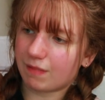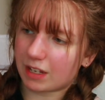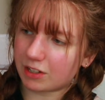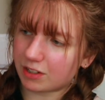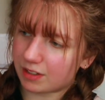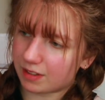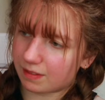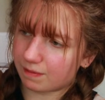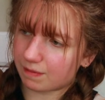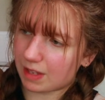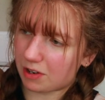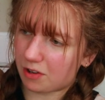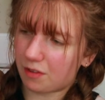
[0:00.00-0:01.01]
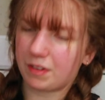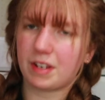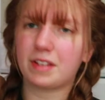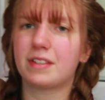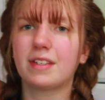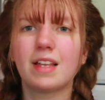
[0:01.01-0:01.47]
Actually, I don't know if it
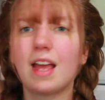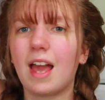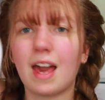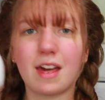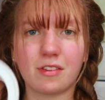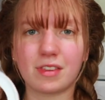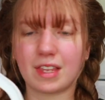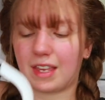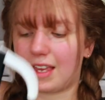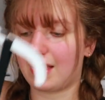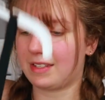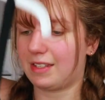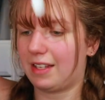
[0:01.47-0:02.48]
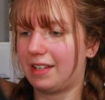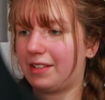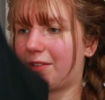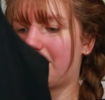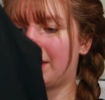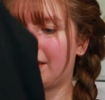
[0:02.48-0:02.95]
does. I don't think it has an
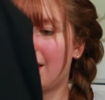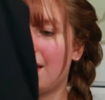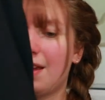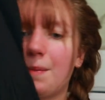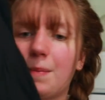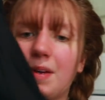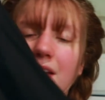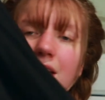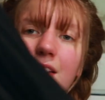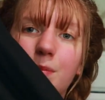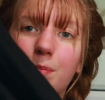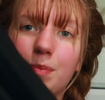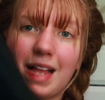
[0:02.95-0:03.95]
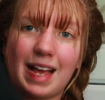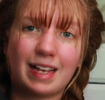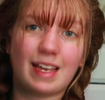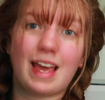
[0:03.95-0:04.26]
elastic waist, but it's black.